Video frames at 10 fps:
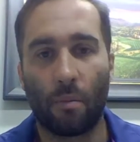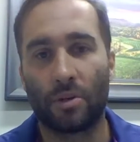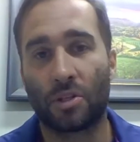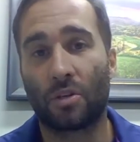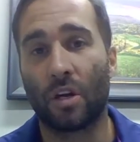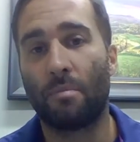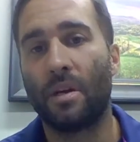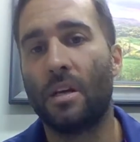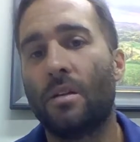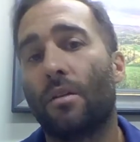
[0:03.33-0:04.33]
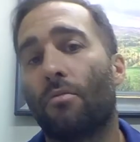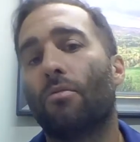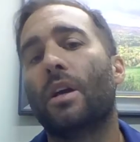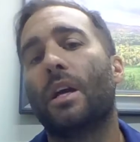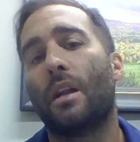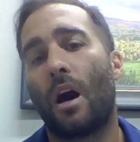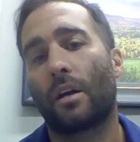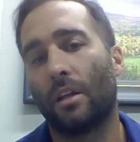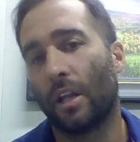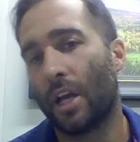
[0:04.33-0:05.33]
which is going to be the
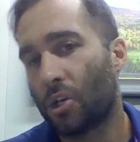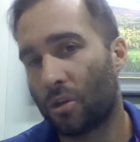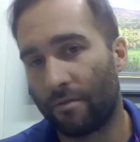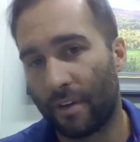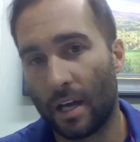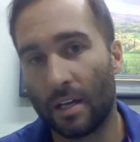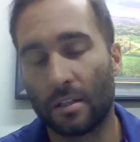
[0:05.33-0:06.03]
re-inoculation phase.